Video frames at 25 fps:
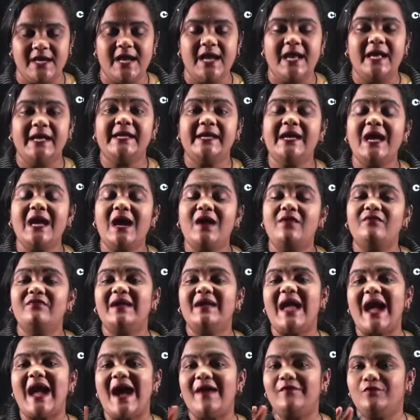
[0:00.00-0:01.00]
Here we
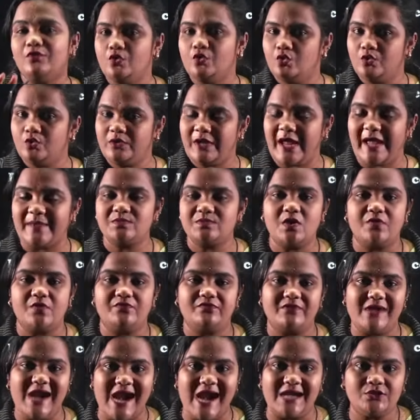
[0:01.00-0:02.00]
have two types of
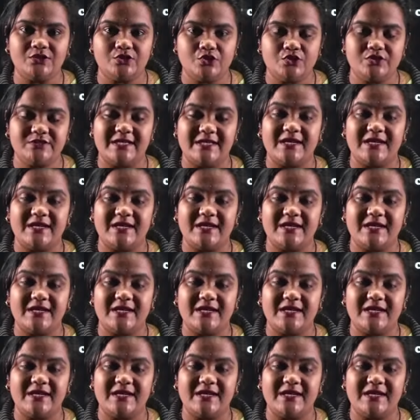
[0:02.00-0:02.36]
transducer.